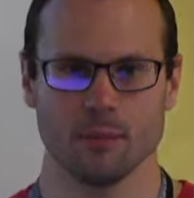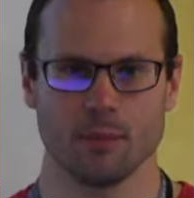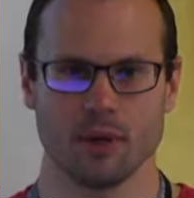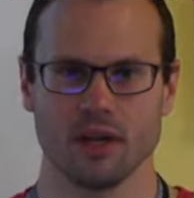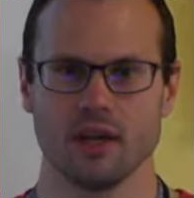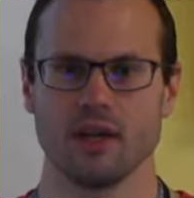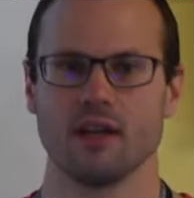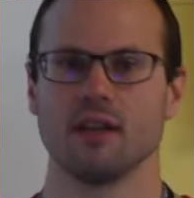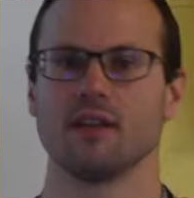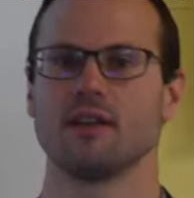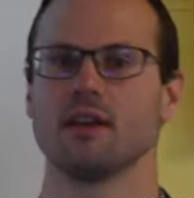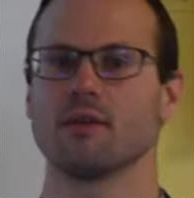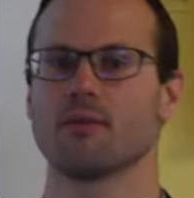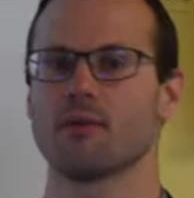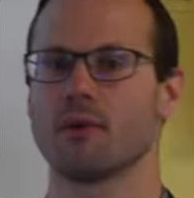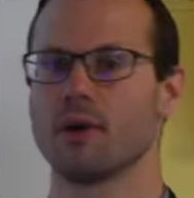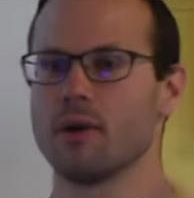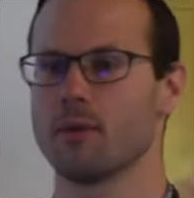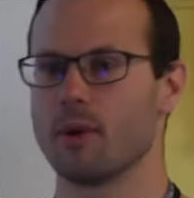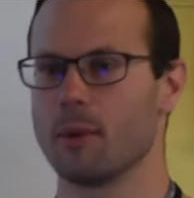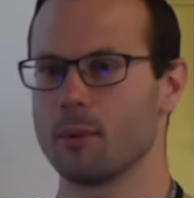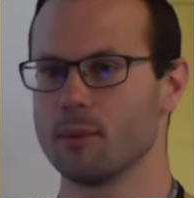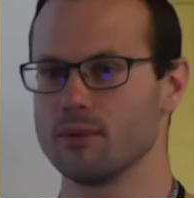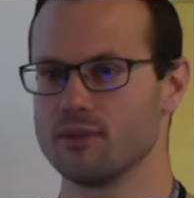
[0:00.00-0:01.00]
but in a
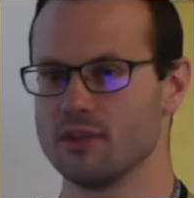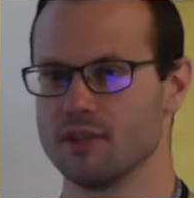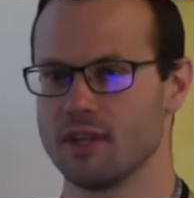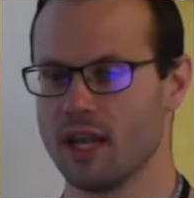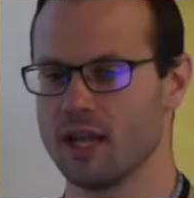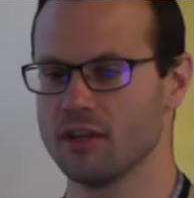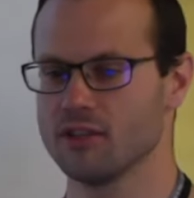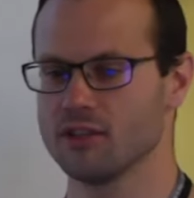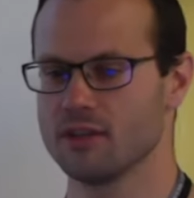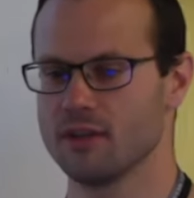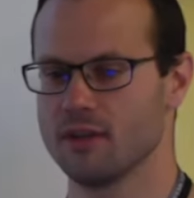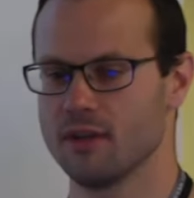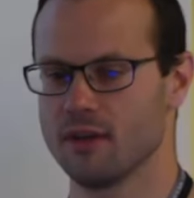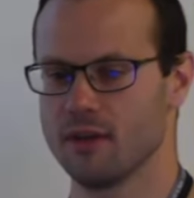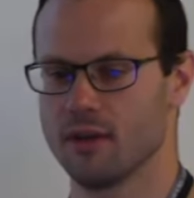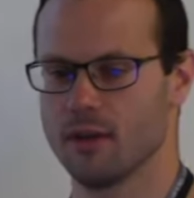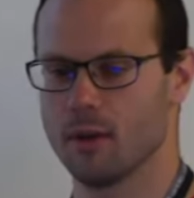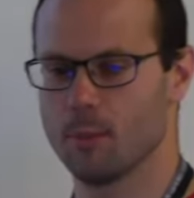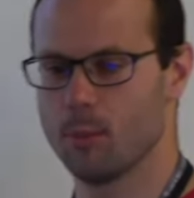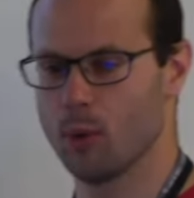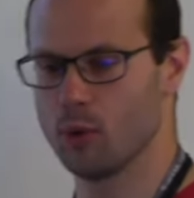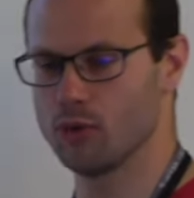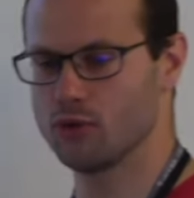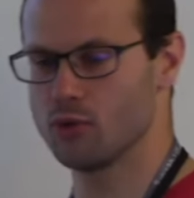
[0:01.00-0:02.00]
different representation,
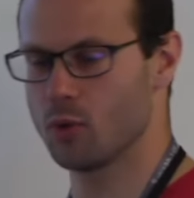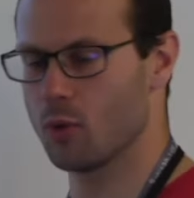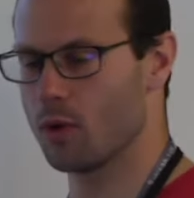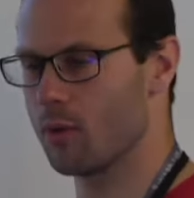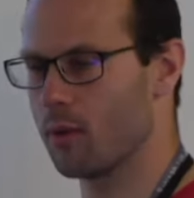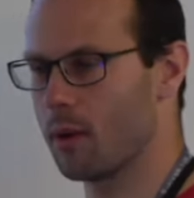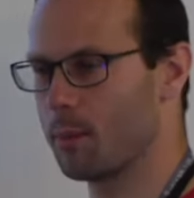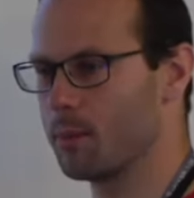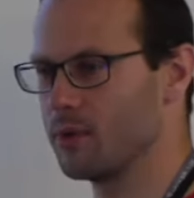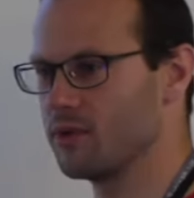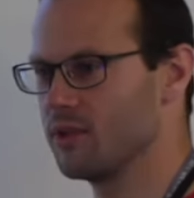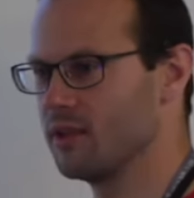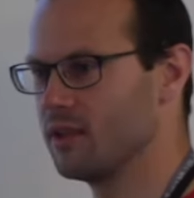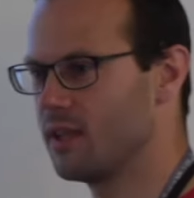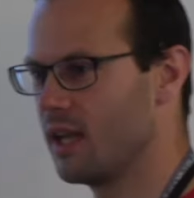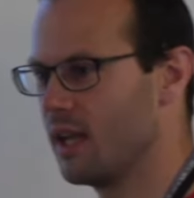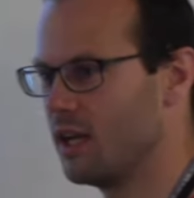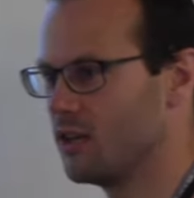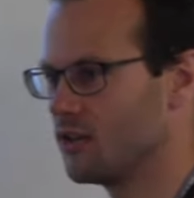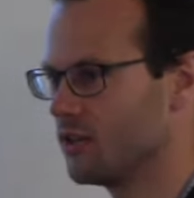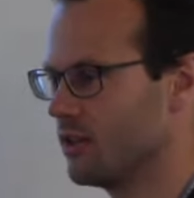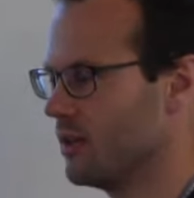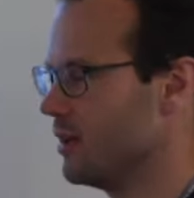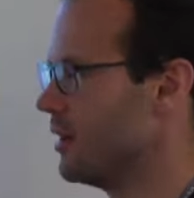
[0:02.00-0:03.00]
post-order
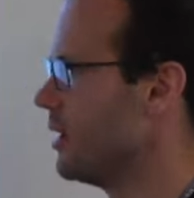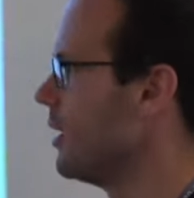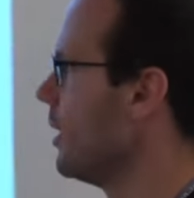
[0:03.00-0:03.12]
representation.